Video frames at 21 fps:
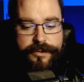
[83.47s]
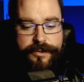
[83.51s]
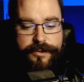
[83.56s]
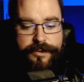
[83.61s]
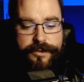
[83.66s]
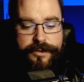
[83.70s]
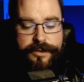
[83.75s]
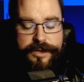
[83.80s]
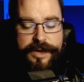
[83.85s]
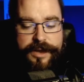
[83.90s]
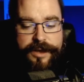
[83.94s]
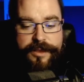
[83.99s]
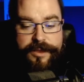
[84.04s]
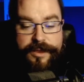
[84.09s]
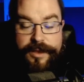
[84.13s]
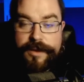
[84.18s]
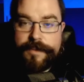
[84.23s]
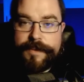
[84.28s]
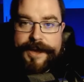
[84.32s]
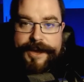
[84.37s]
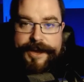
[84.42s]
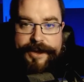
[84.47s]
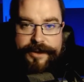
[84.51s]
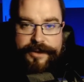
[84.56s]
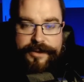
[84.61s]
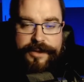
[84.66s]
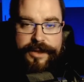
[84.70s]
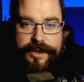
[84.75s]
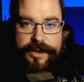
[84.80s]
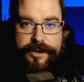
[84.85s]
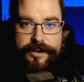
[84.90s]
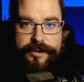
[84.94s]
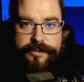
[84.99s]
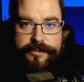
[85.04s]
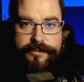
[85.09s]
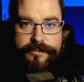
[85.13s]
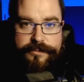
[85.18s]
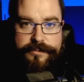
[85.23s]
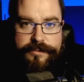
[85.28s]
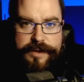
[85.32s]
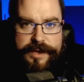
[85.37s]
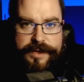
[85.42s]
Now I think back on that
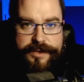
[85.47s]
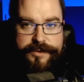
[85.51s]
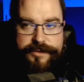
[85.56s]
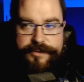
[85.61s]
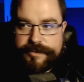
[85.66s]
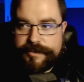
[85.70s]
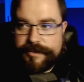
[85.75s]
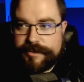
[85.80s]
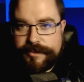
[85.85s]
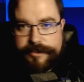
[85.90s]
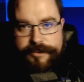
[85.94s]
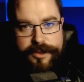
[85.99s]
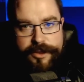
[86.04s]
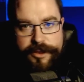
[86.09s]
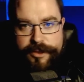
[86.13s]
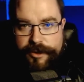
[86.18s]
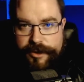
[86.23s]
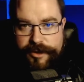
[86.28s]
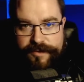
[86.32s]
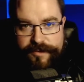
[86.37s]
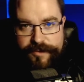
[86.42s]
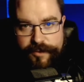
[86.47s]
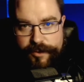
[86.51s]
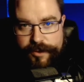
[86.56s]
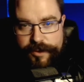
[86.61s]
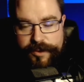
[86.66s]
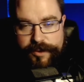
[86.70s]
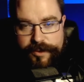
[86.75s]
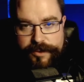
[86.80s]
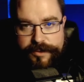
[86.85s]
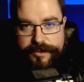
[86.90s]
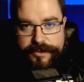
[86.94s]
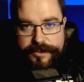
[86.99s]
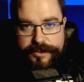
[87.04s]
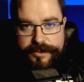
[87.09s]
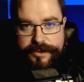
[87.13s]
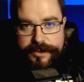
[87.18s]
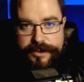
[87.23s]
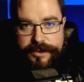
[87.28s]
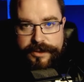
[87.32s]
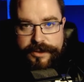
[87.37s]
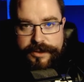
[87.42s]
as a 34-year-old
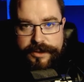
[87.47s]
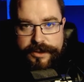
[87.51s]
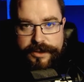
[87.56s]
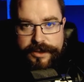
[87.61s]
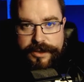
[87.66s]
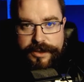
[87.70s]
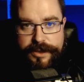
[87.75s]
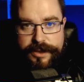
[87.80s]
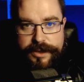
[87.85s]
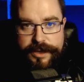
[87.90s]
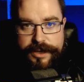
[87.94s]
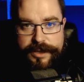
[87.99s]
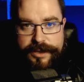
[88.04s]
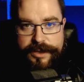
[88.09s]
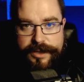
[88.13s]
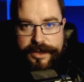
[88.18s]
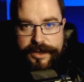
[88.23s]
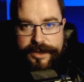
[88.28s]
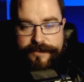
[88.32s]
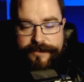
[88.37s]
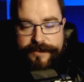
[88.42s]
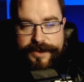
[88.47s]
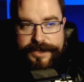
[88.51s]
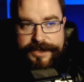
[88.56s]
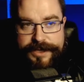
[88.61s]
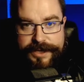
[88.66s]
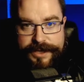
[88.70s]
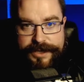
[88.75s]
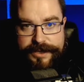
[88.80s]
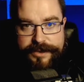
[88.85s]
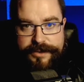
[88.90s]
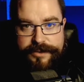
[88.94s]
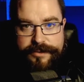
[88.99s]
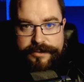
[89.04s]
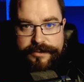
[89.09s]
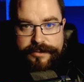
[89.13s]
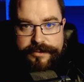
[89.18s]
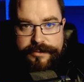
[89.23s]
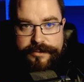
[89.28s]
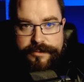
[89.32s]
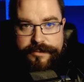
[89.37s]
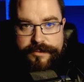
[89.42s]
and think if I did,
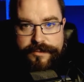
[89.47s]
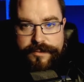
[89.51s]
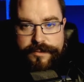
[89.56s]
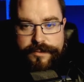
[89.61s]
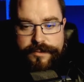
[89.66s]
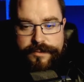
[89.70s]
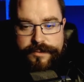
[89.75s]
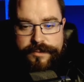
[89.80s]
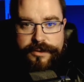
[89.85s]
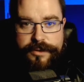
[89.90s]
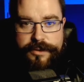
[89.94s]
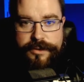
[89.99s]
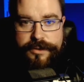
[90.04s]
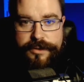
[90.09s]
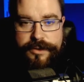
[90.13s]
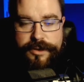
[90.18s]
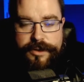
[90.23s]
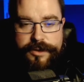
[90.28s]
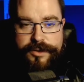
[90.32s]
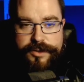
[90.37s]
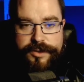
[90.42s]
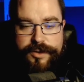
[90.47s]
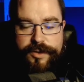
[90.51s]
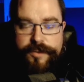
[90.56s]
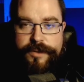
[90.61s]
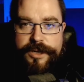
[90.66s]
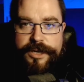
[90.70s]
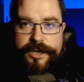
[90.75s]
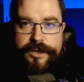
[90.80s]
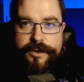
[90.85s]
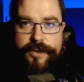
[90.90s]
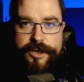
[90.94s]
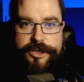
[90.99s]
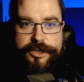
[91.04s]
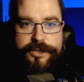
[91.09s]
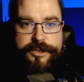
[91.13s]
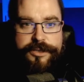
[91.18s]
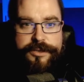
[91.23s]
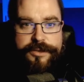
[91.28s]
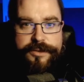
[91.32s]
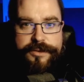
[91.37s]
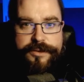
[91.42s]
there are so many
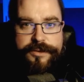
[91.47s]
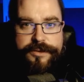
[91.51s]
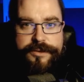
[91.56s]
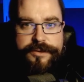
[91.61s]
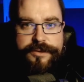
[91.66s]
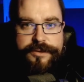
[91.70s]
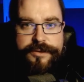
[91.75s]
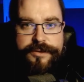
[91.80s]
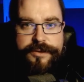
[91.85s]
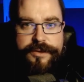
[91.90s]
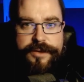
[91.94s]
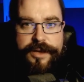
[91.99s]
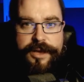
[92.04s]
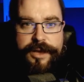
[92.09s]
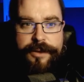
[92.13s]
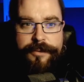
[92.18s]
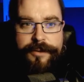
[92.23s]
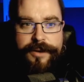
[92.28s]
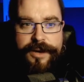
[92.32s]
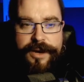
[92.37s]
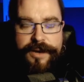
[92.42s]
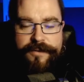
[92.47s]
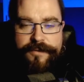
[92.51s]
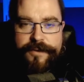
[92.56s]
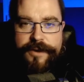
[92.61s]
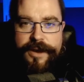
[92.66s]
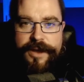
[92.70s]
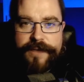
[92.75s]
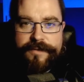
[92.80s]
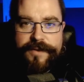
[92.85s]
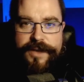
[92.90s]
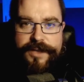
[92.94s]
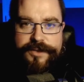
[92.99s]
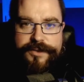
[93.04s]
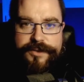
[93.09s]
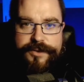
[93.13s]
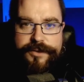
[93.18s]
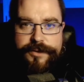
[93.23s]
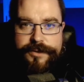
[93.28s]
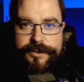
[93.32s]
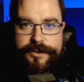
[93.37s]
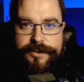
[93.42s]
questions I would never have
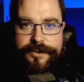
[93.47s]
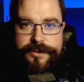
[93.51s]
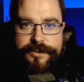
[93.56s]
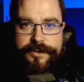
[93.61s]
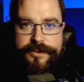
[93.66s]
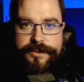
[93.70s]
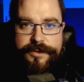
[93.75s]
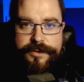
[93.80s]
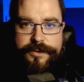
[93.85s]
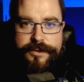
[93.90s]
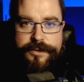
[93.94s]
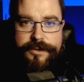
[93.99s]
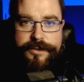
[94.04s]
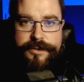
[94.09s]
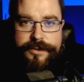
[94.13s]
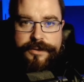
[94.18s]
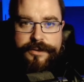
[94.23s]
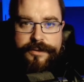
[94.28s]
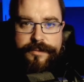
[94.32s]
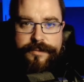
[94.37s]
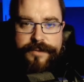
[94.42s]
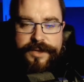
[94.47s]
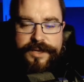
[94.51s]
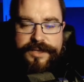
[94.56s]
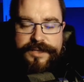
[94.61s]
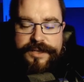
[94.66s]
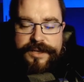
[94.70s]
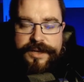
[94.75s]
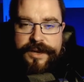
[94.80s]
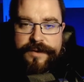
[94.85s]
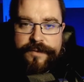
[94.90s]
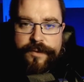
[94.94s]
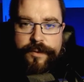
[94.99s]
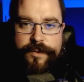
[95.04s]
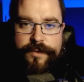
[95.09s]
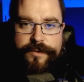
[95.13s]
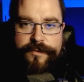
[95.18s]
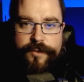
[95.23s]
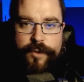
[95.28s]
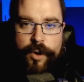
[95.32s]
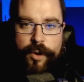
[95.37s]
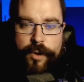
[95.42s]
answered because I never would
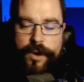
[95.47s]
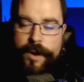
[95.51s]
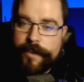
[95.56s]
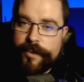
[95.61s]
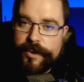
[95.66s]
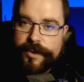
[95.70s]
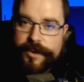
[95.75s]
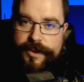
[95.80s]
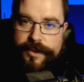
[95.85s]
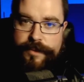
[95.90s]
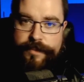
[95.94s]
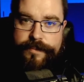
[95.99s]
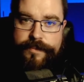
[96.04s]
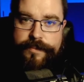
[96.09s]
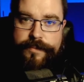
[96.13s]
have grown up with him.